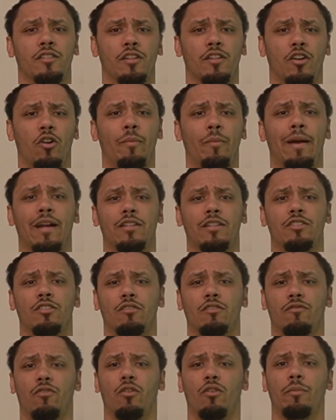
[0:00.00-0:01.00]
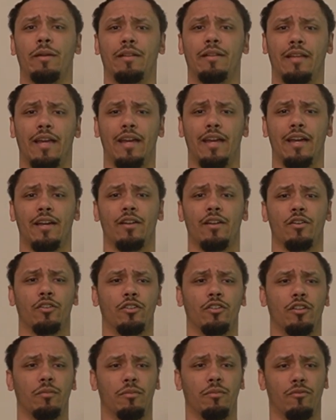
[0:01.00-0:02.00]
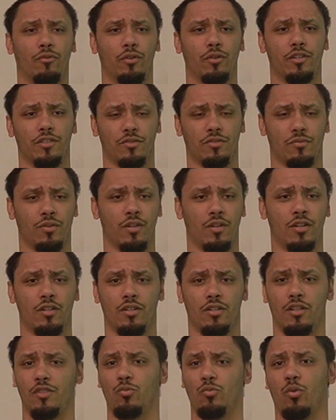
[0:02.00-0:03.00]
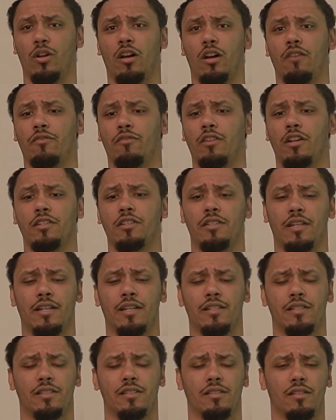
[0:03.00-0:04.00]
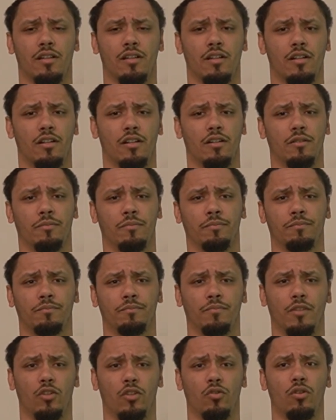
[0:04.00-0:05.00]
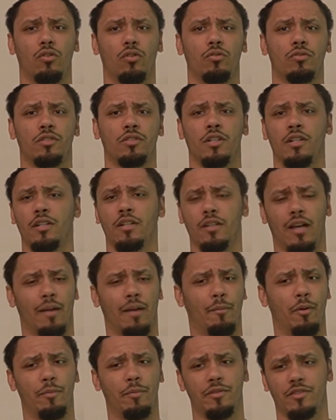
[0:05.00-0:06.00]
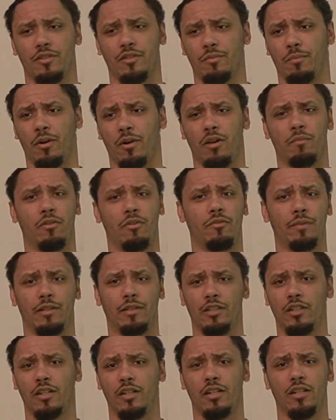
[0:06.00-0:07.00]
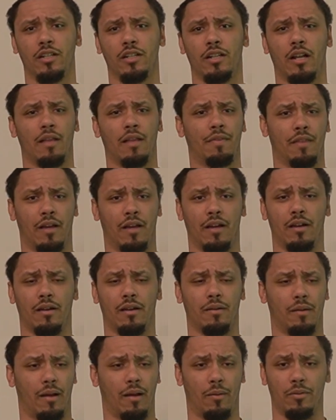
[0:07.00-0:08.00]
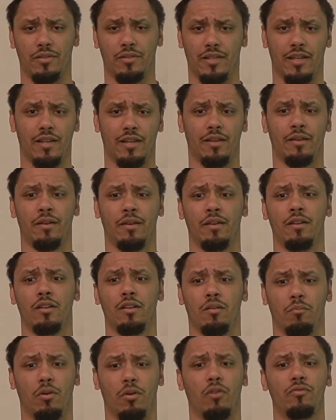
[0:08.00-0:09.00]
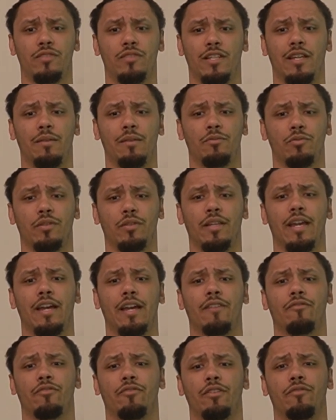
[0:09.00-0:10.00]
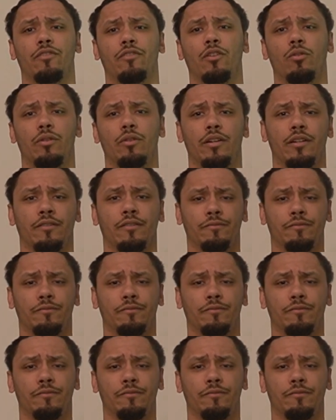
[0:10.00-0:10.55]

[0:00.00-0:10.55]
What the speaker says: go back to the form that they had earlier before this one-off loss against the Crows. At moments, their ball movement looked good. I would say both teams really had free-flowing,